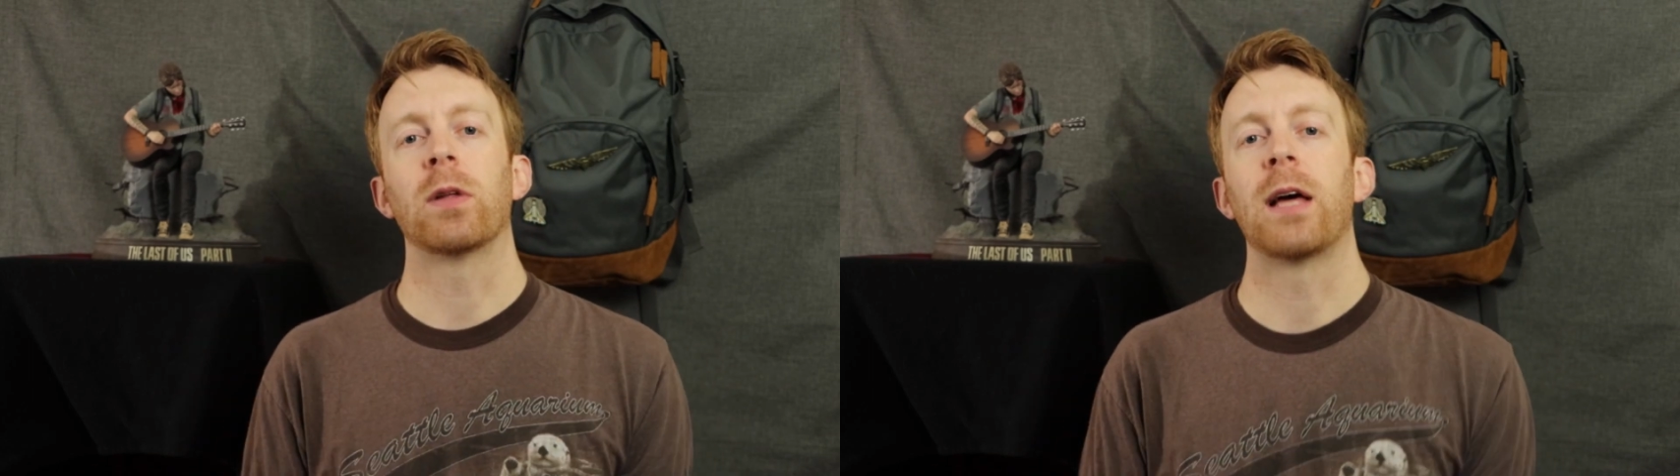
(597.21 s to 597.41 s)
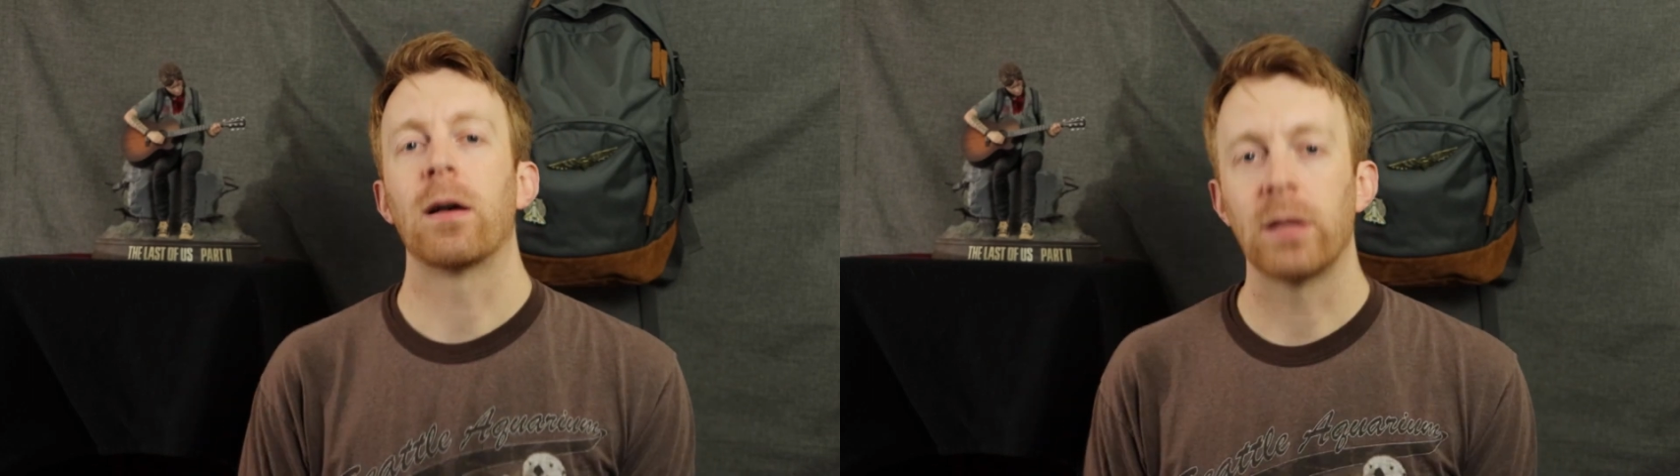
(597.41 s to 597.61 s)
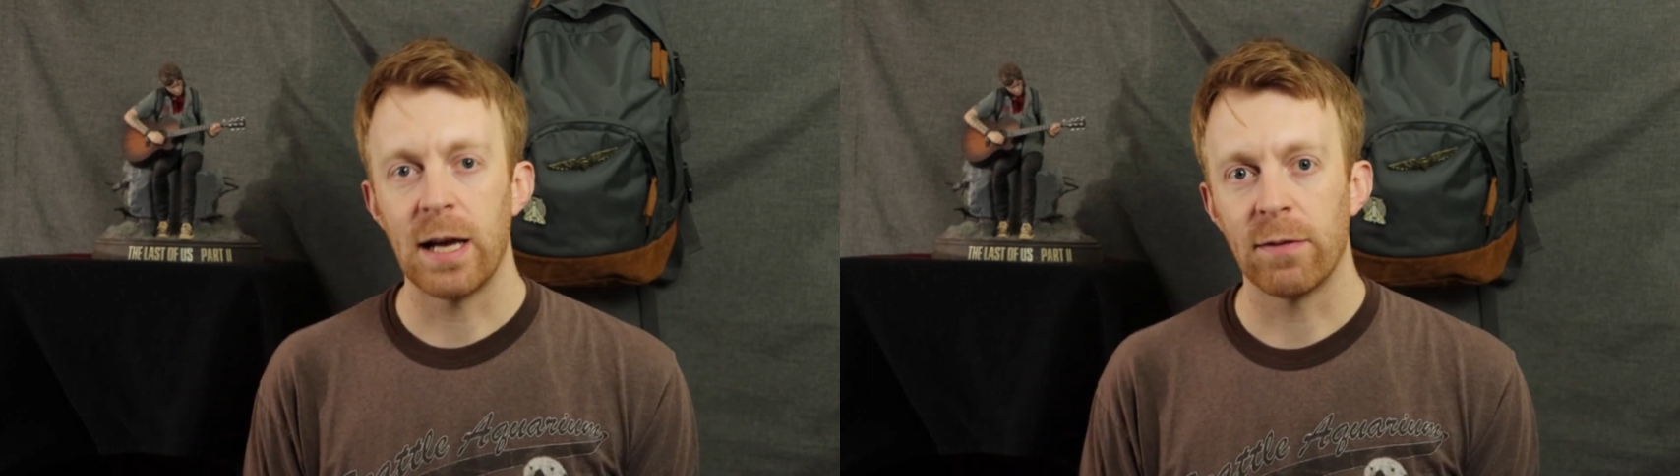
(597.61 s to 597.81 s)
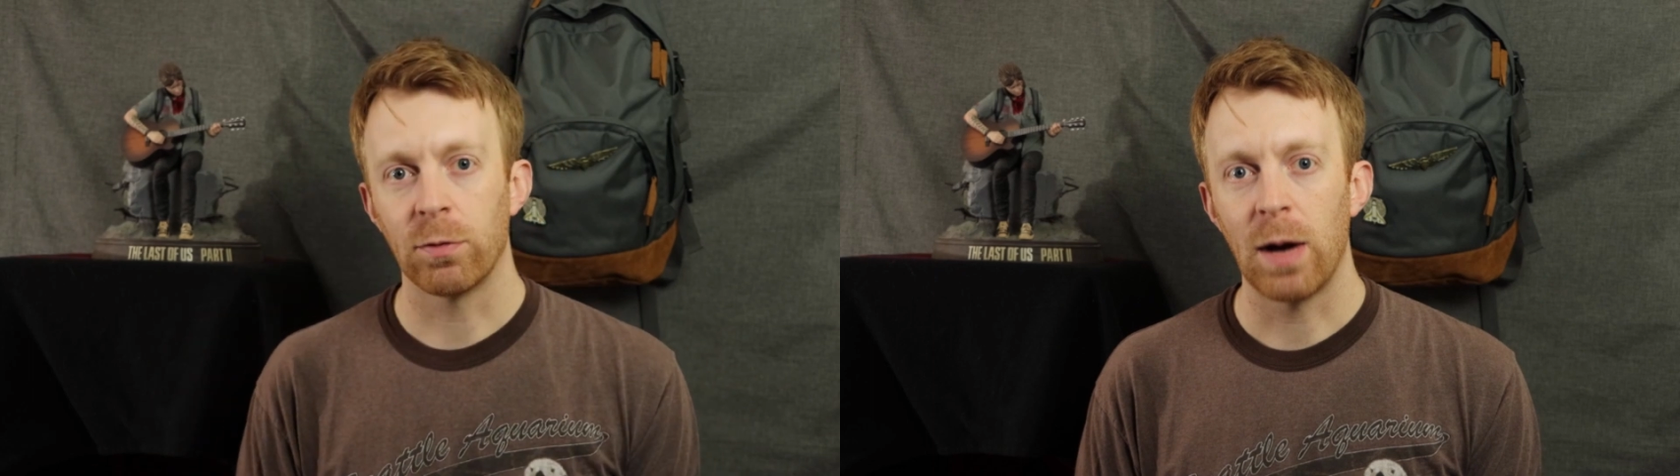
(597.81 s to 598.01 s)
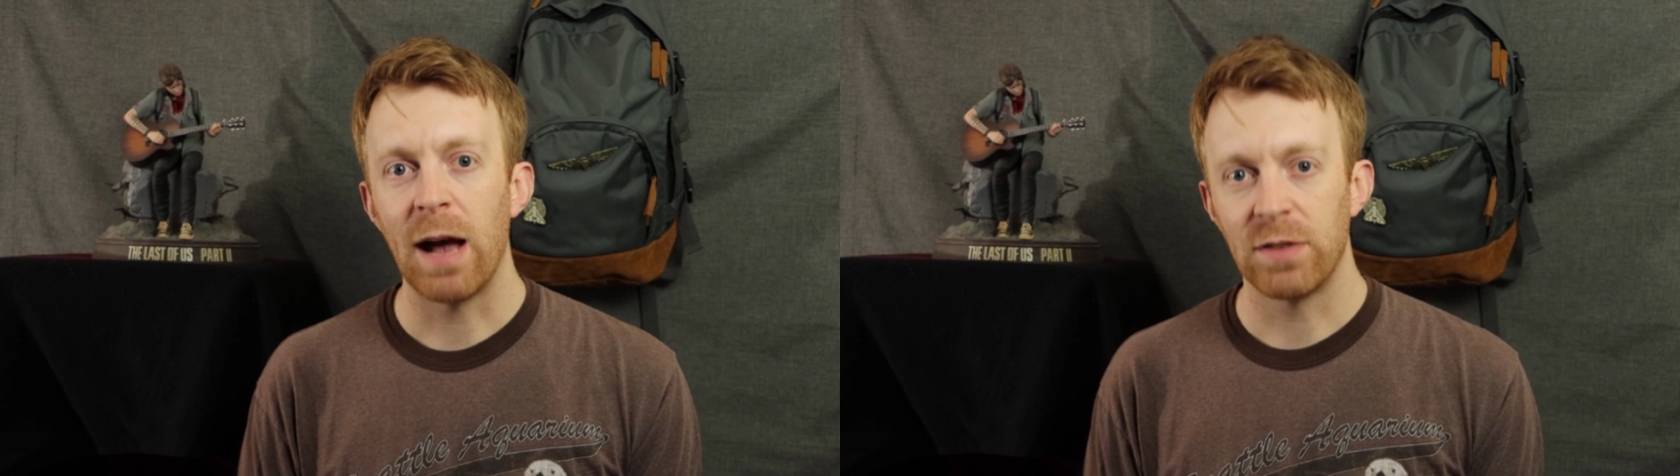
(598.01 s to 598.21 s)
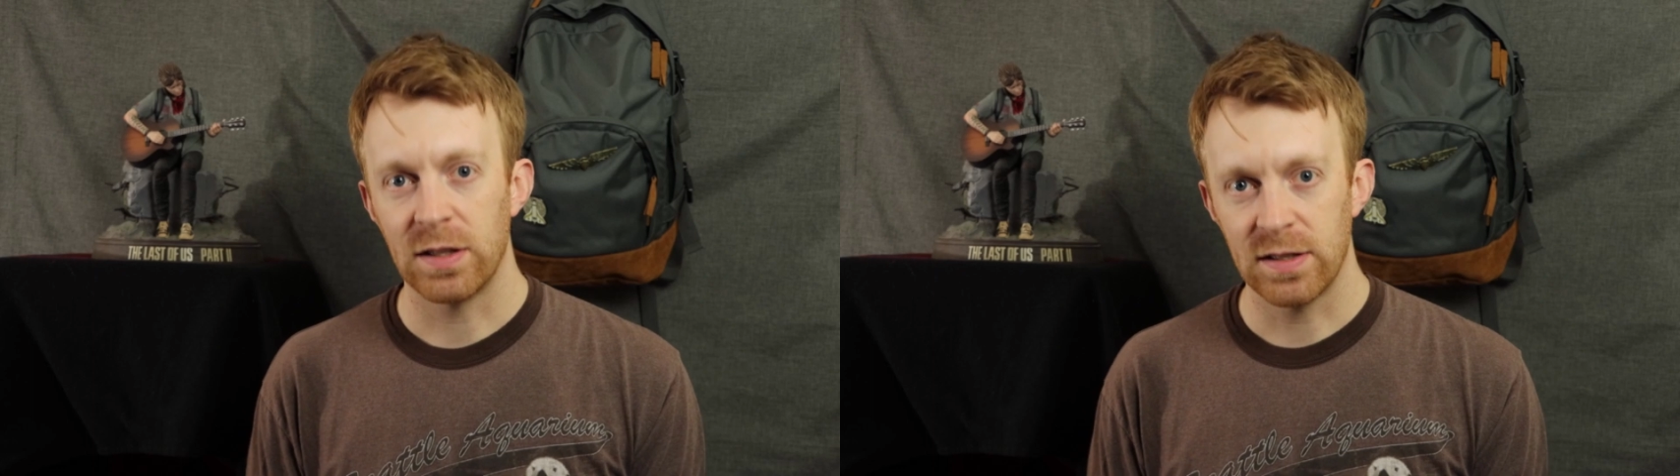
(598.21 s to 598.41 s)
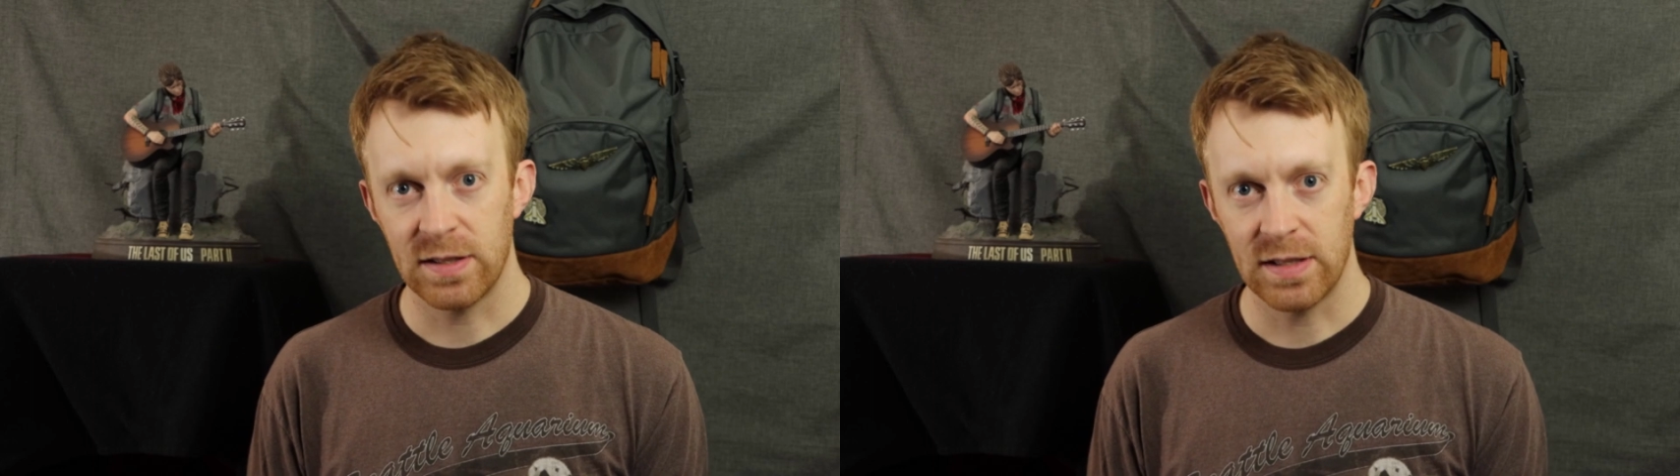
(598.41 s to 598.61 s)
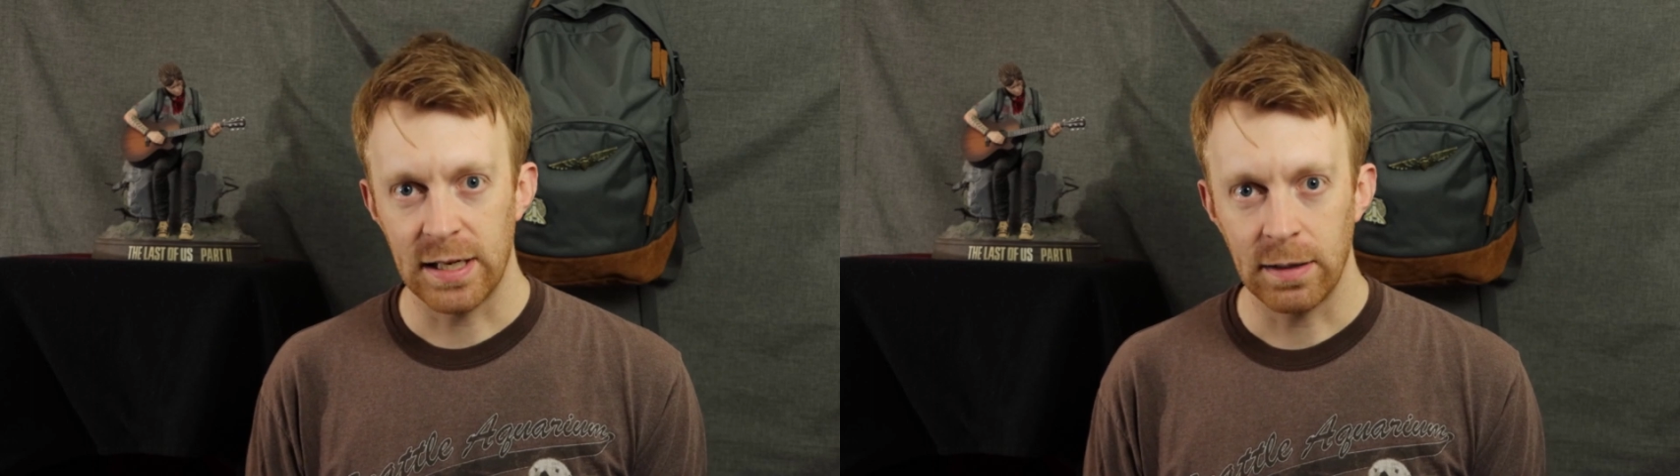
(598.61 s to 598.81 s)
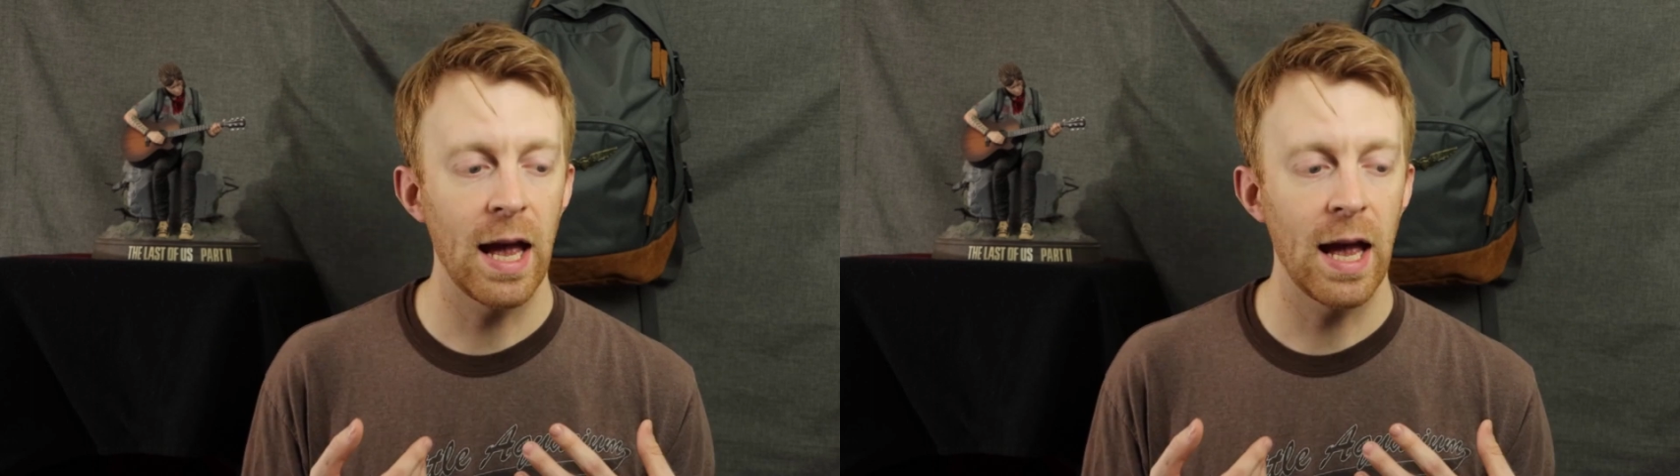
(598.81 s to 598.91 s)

Ellie have arrived at the city.